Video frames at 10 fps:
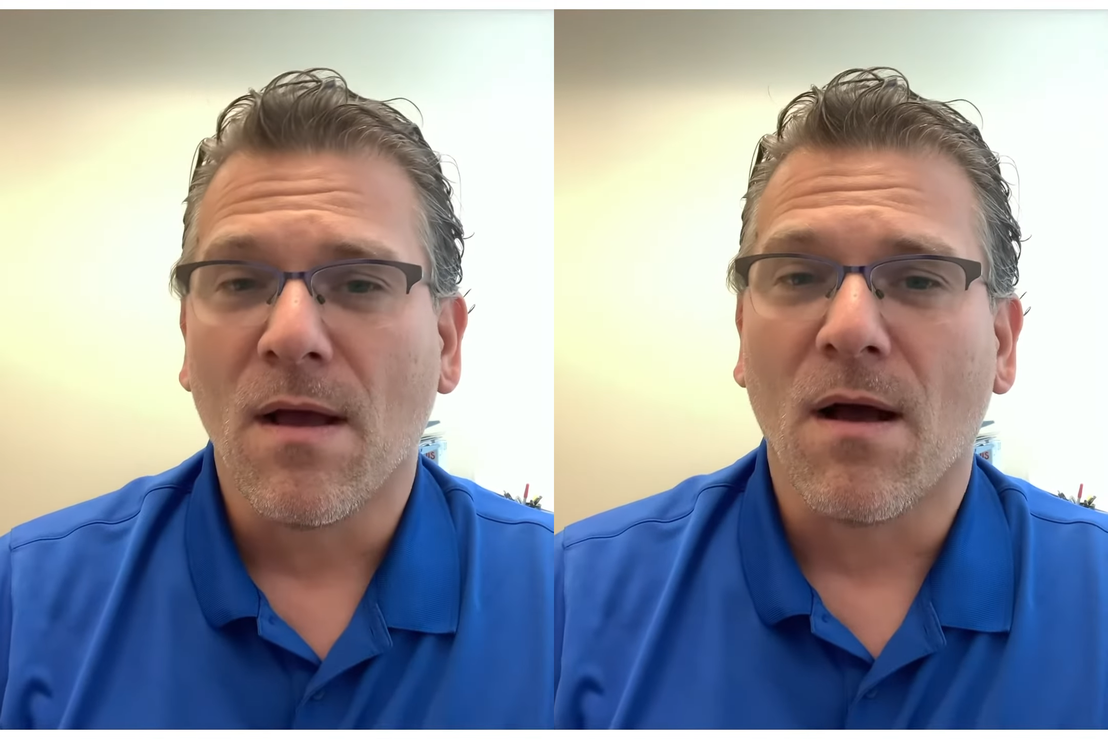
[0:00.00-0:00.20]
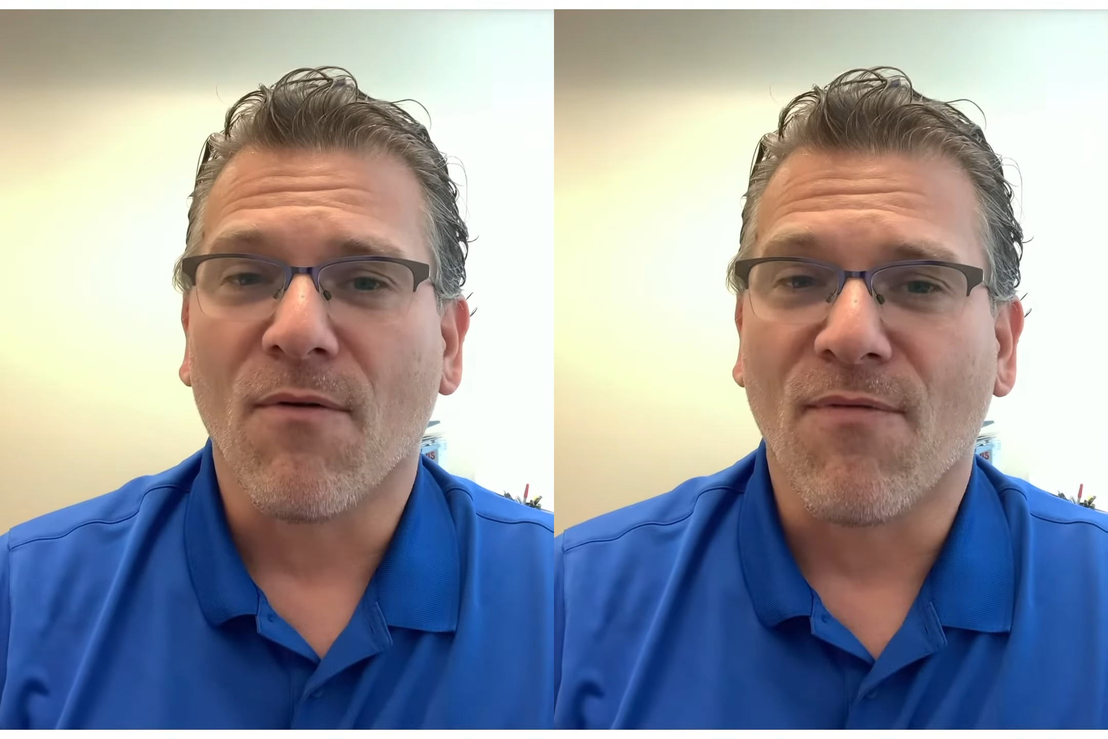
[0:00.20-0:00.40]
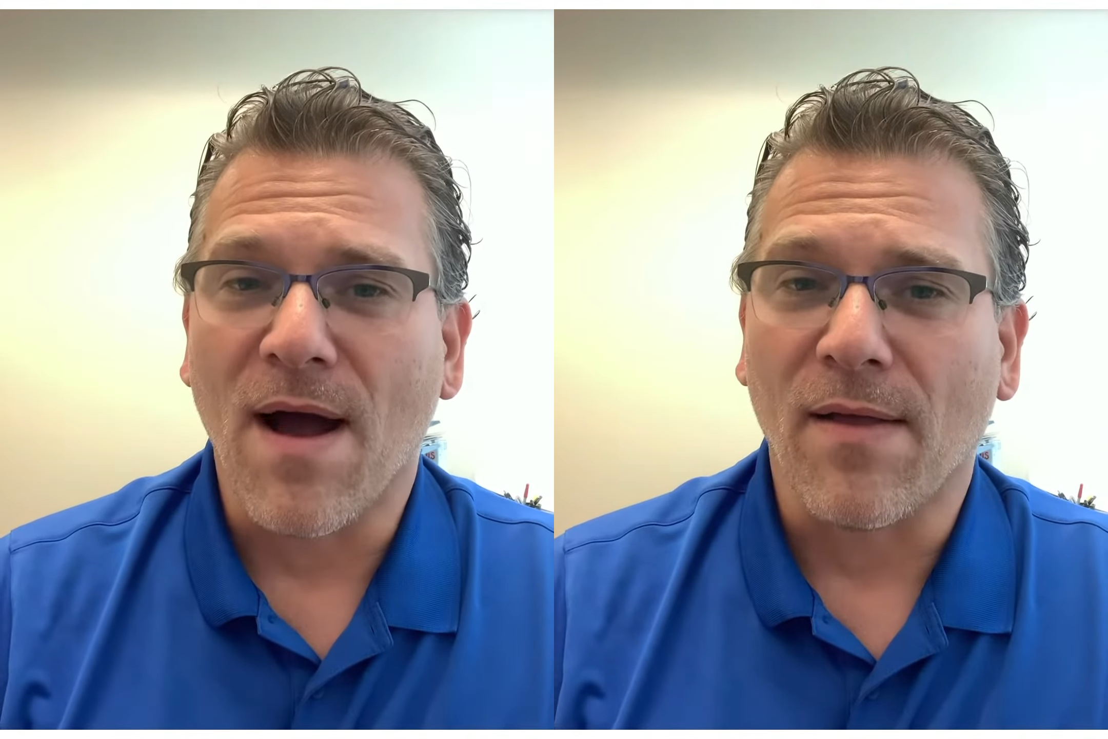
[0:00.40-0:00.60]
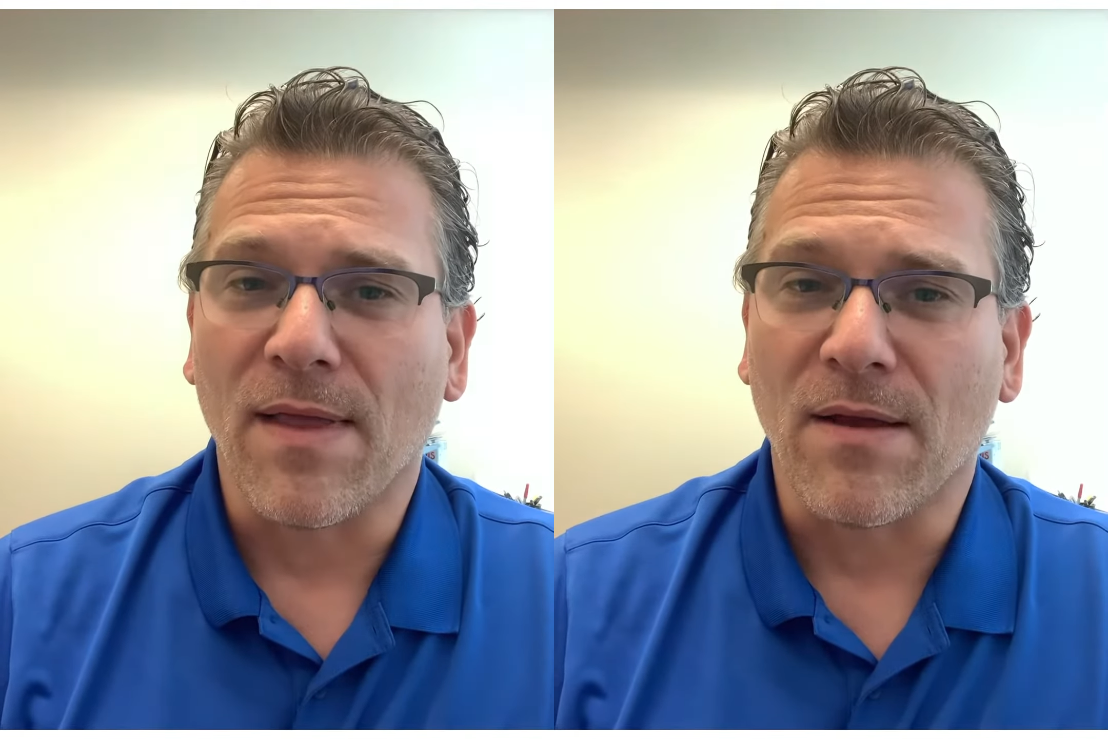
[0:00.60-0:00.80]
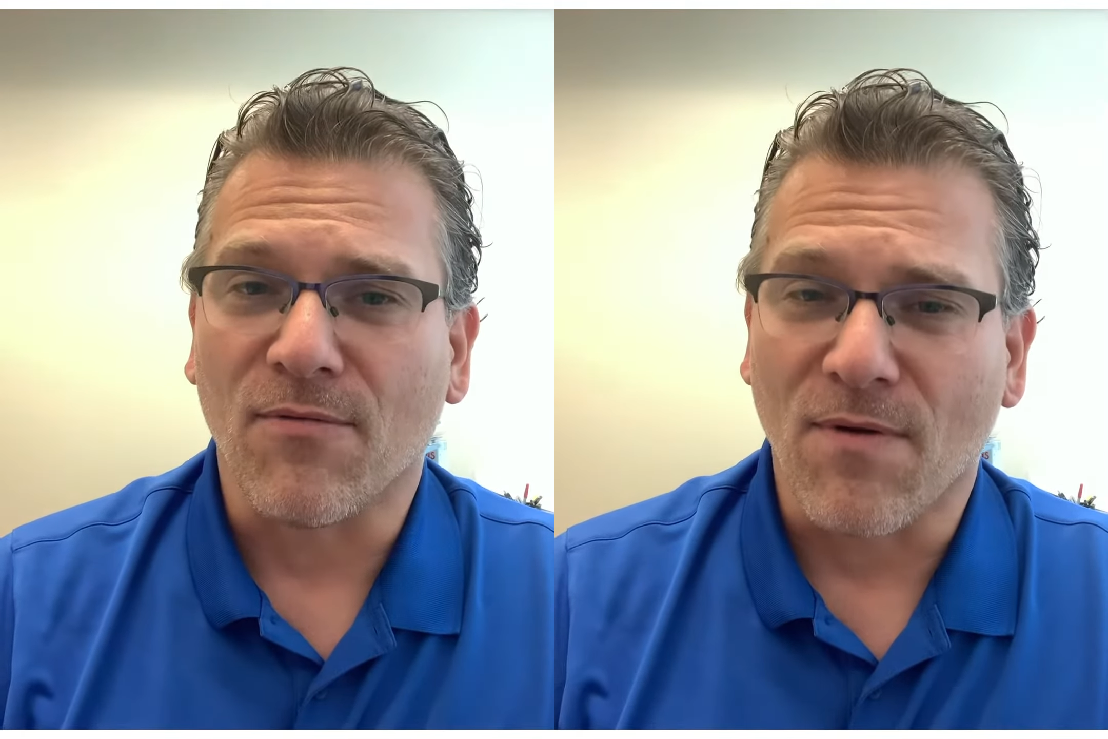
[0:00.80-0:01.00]
of
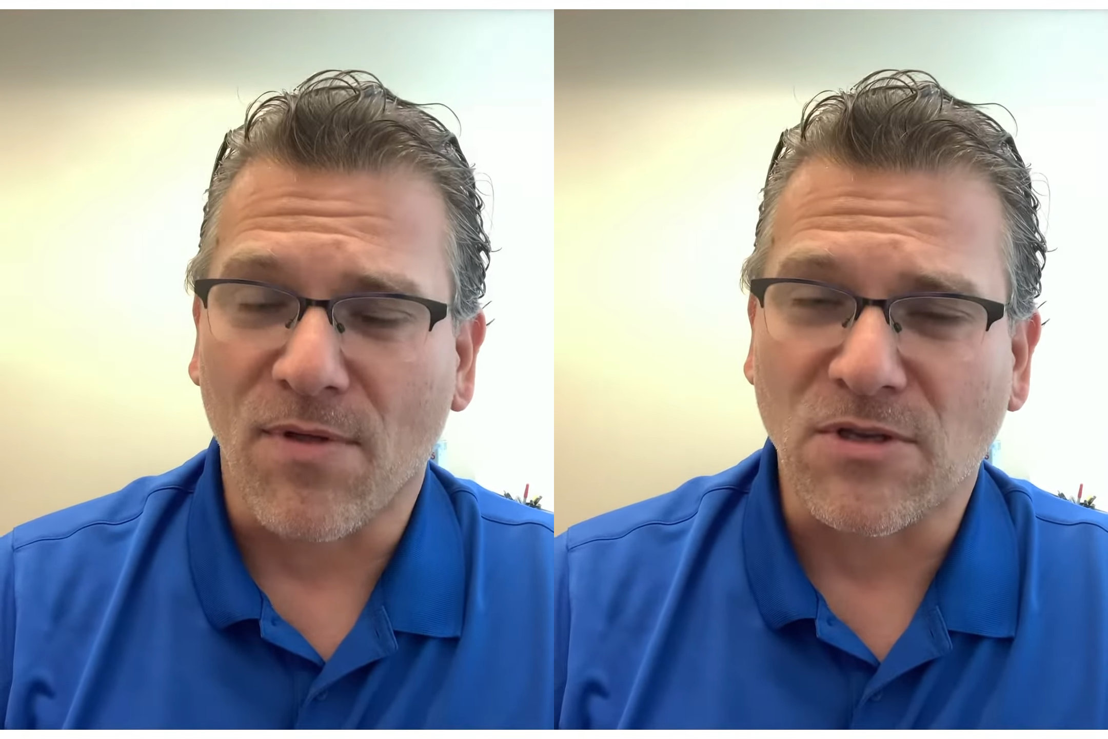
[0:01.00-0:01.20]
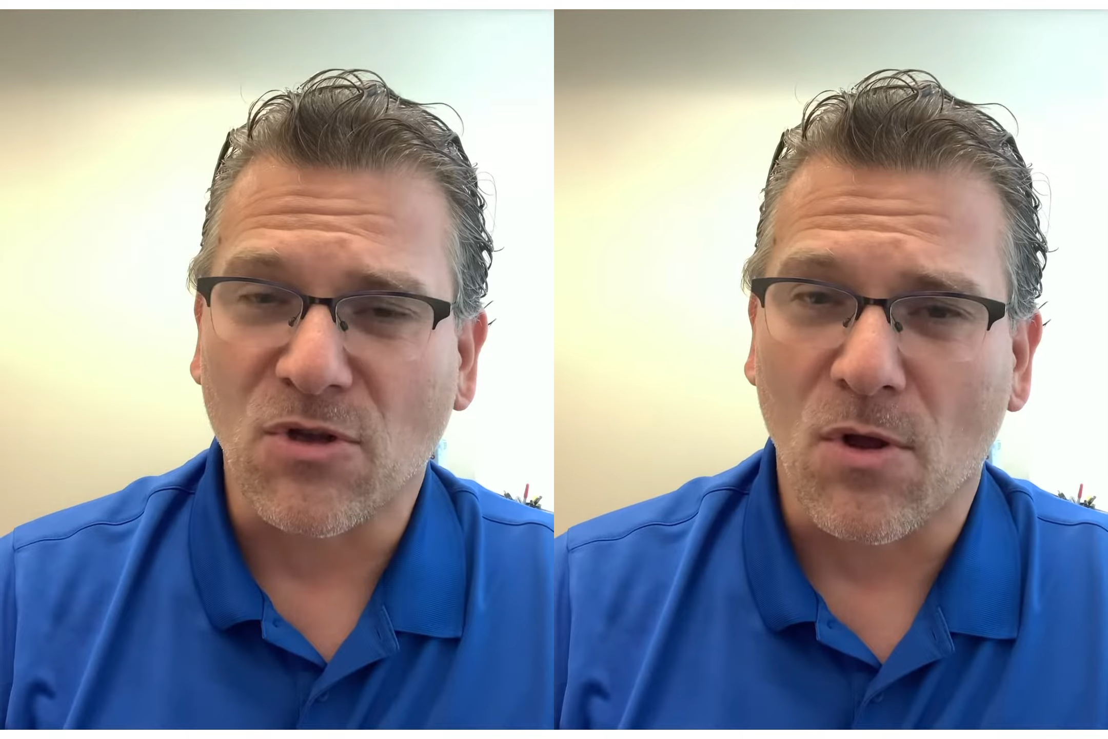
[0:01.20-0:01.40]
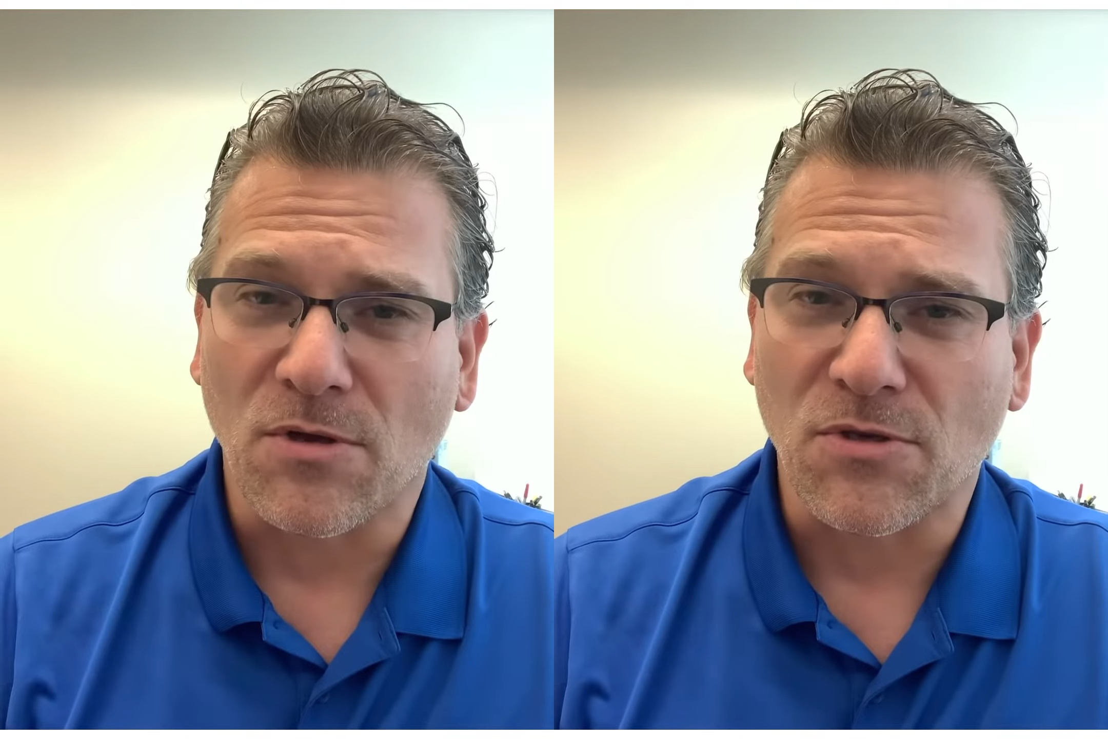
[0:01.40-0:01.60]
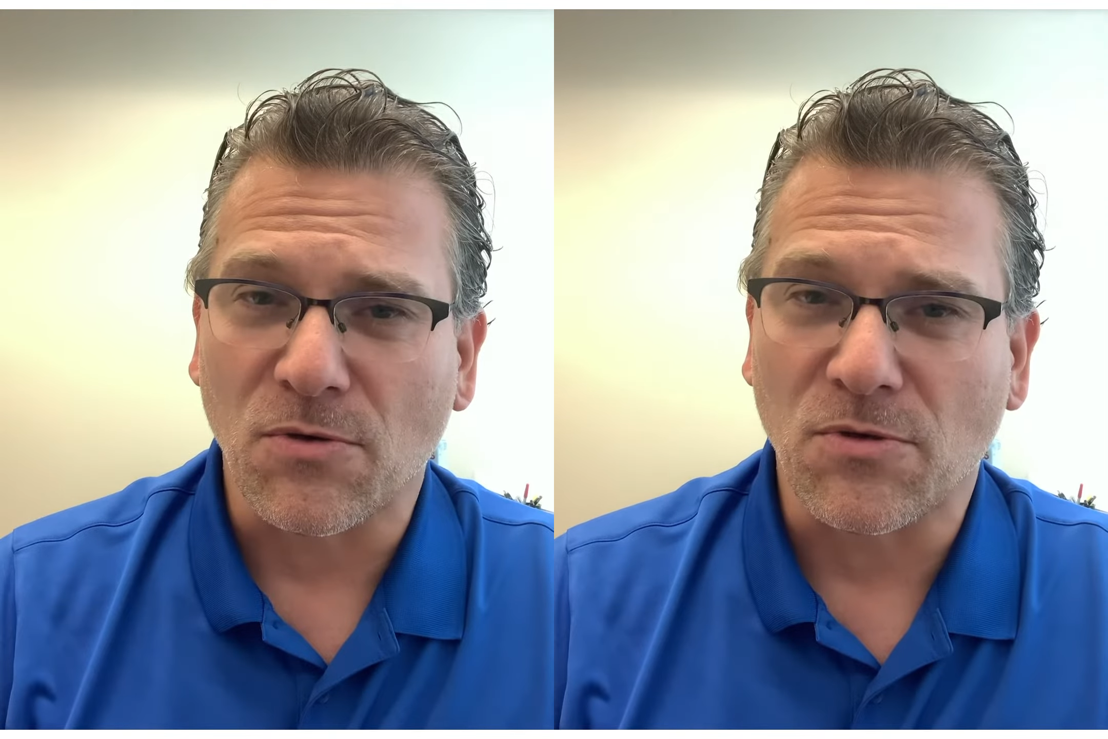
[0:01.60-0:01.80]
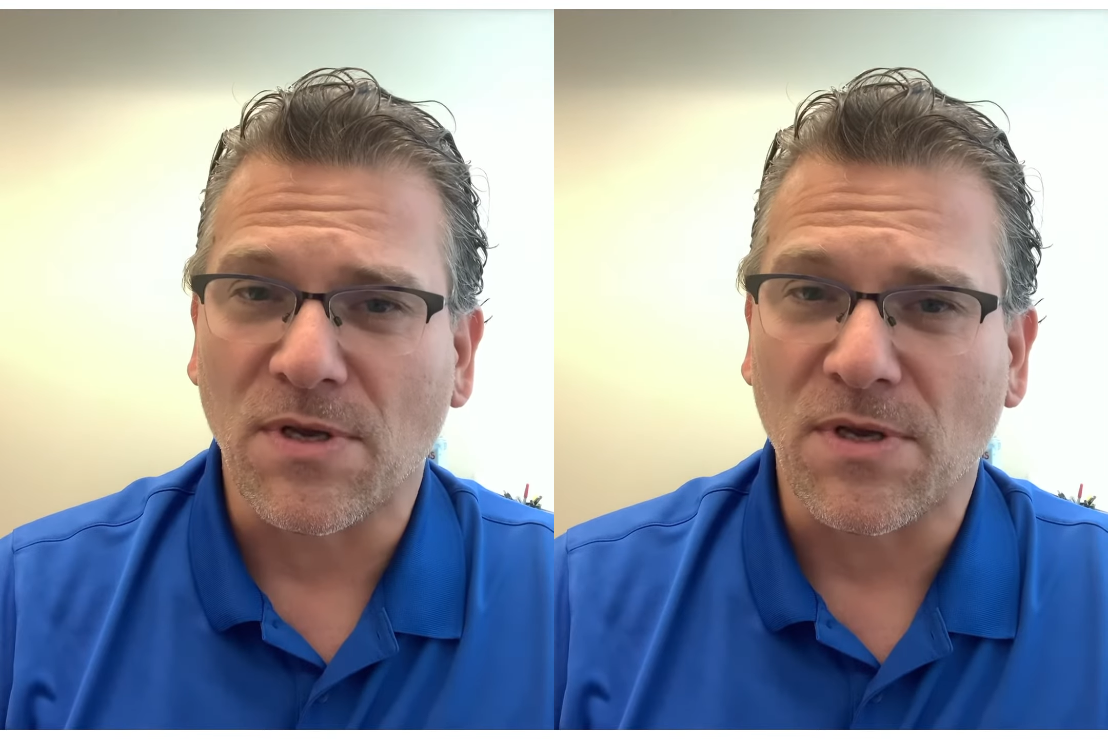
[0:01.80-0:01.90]
filing frivolous lawsuits,